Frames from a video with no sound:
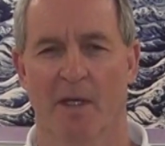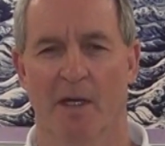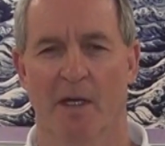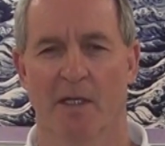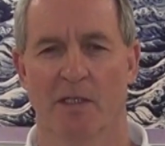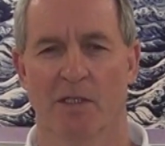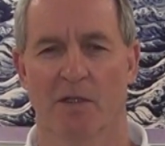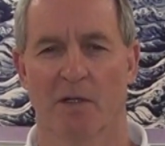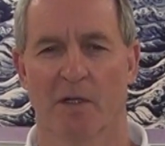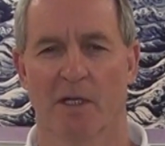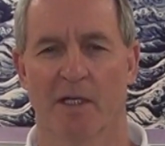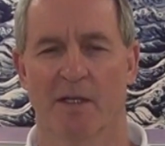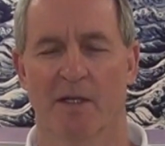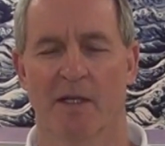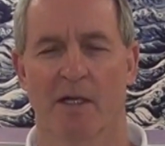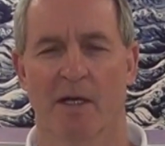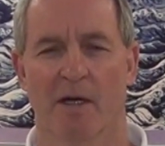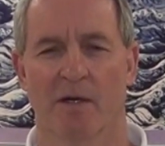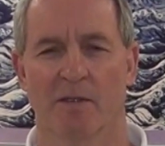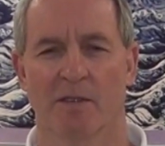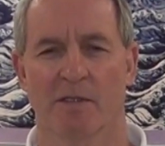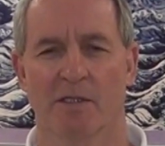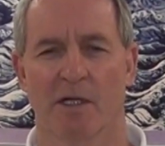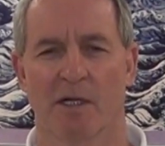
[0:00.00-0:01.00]
as you let the
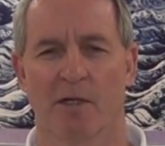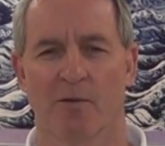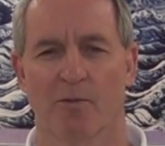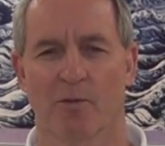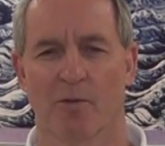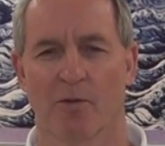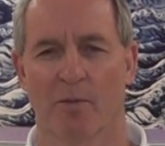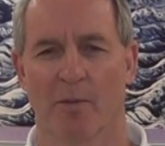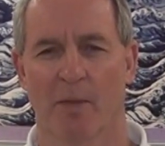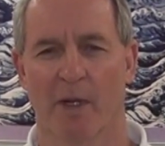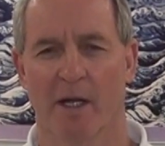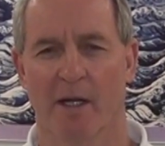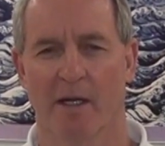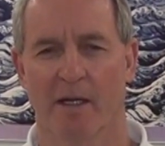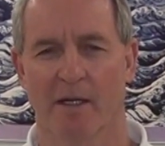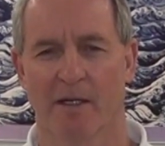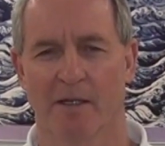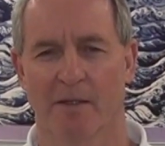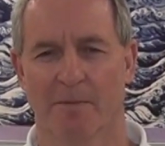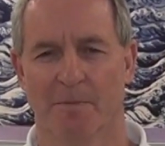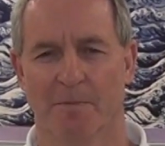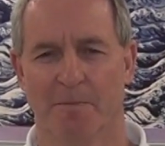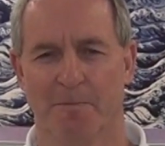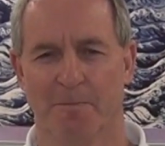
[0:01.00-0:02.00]
outside world back in.